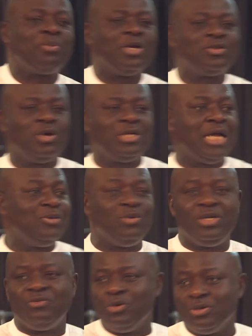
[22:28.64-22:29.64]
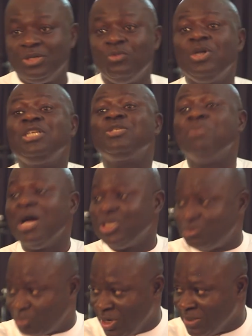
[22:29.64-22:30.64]
Praise God, Daddy will live. Oh. The way this man is
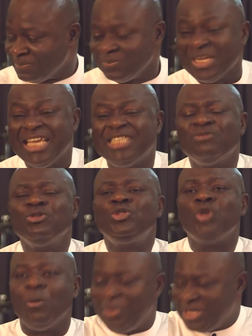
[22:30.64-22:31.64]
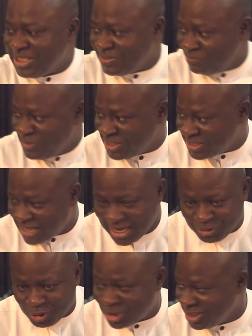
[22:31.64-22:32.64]
praying, he's even jumping, his feet
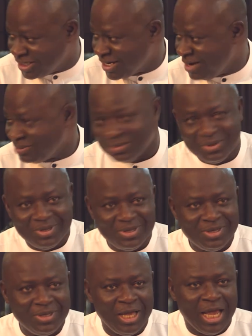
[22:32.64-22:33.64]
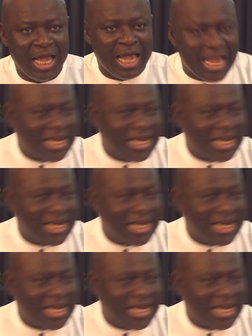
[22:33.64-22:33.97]
can't touch the ground. In